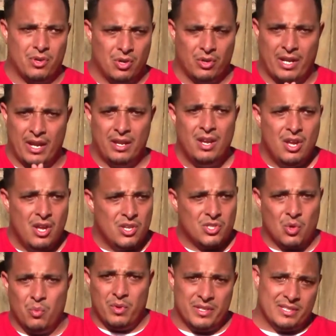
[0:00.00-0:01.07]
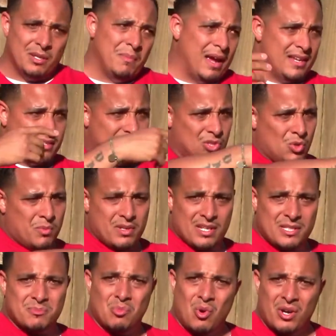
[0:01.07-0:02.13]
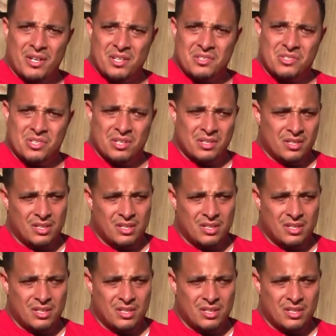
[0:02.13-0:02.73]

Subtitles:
Okay, so somebody's assuming this mortgage,